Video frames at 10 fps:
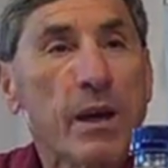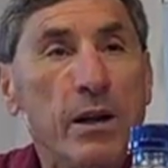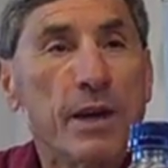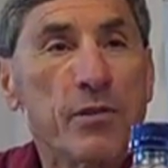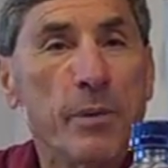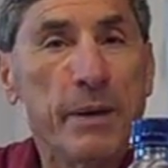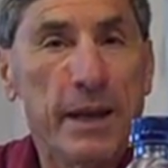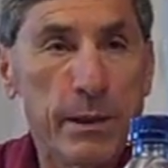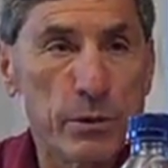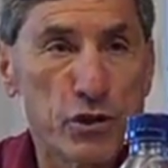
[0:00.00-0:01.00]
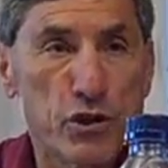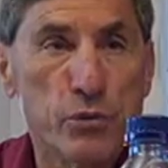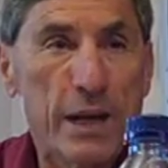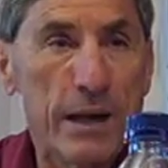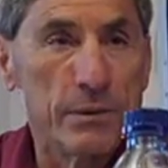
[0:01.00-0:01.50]
you know, I thought being able to
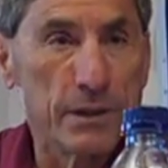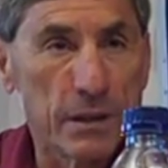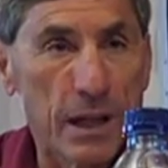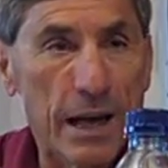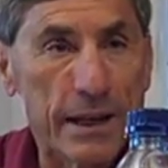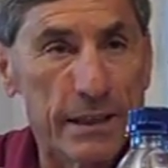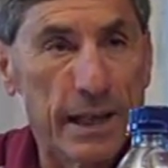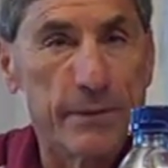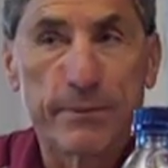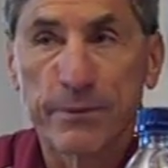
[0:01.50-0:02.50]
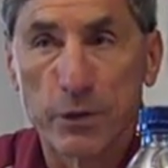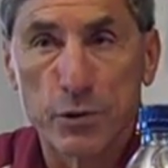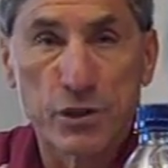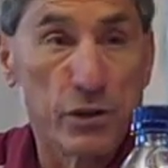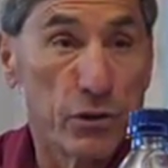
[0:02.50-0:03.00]
chew down the clock in that
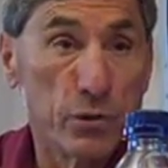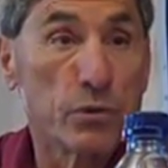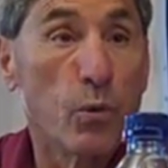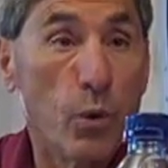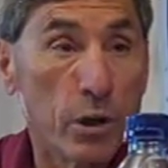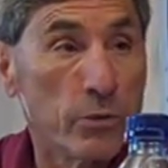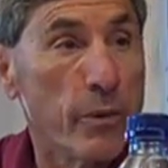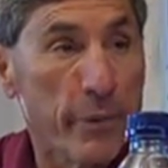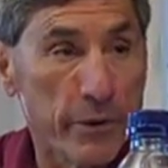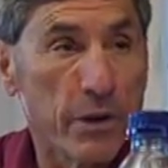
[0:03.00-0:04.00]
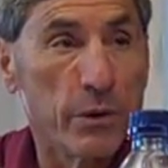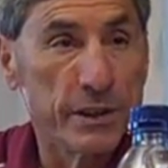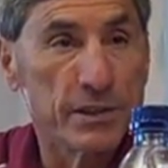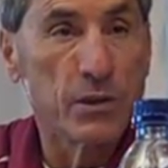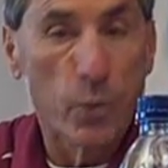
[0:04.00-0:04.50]
first and third quarter when we were
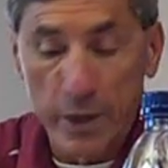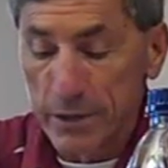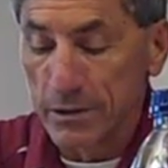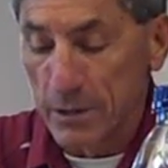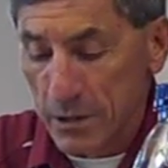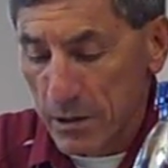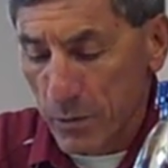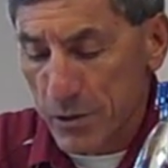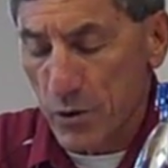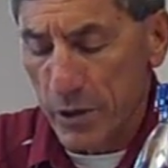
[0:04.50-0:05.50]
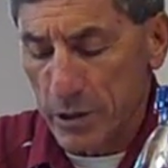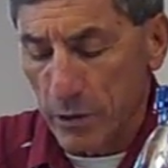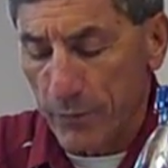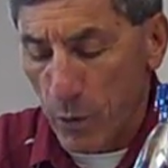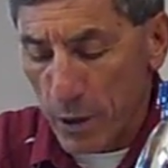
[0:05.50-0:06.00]
going into the wind was
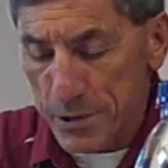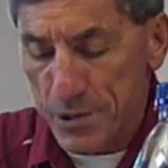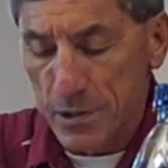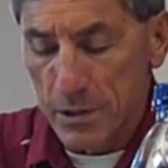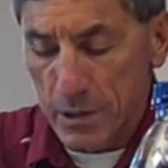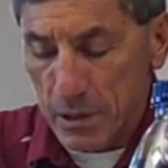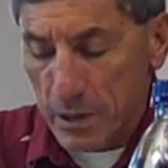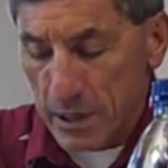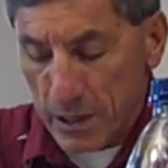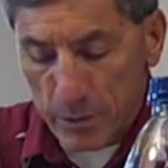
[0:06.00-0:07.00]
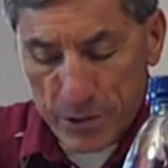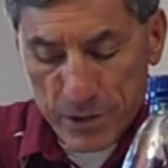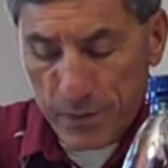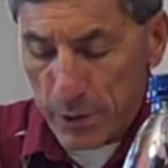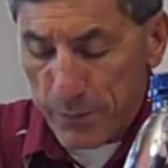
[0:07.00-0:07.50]
critical for us. And we're
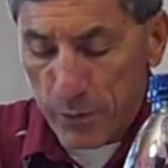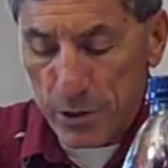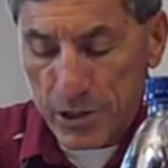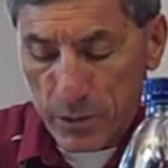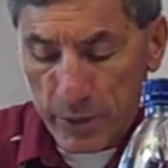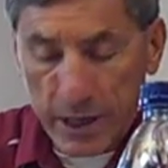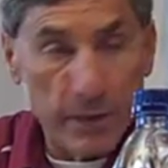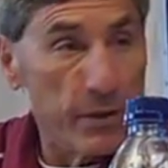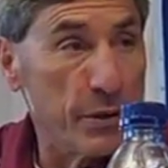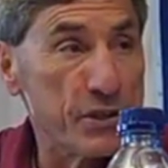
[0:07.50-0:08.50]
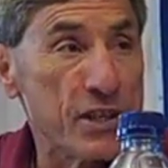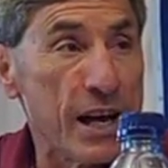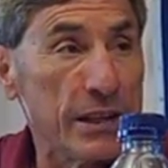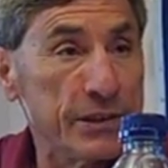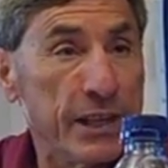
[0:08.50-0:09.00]
just very fortunate we got a very
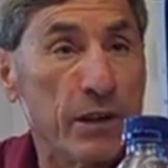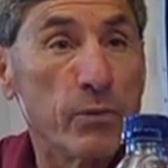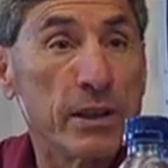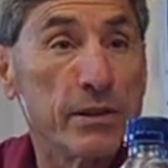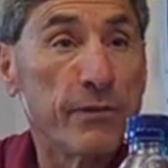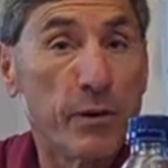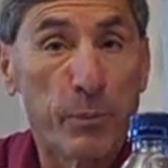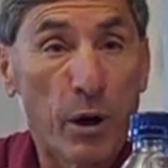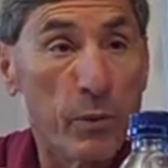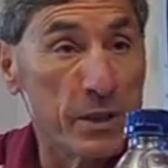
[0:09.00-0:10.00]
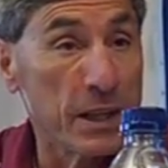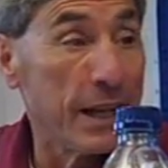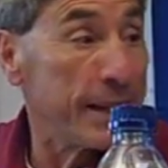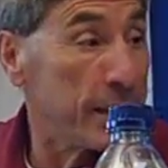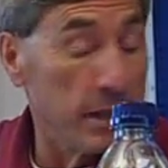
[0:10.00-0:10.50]
solid day running the football with a
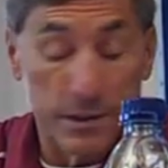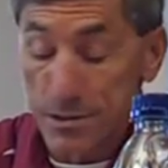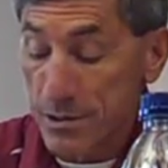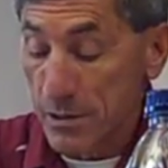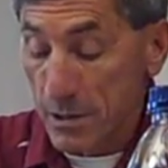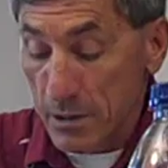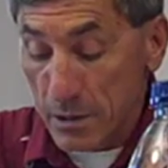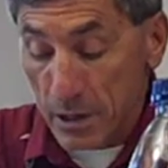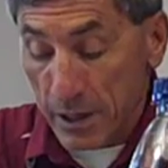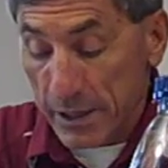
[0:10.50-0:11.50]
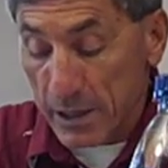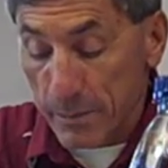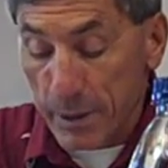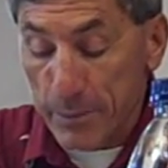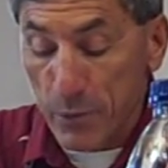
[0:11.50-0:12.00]
lot of kids, you know, headed
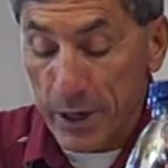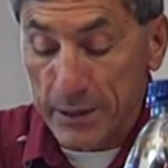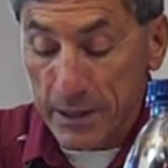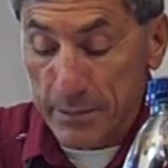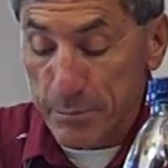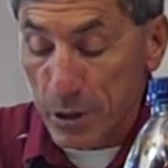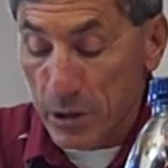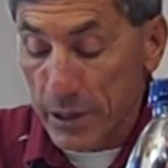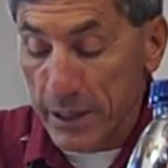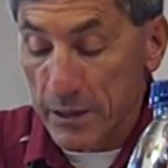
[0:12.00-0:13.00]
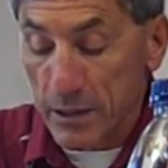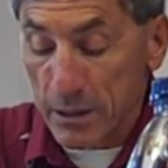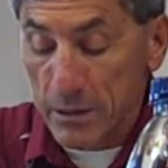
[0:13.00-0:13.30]
up by Brandon and Billy. And,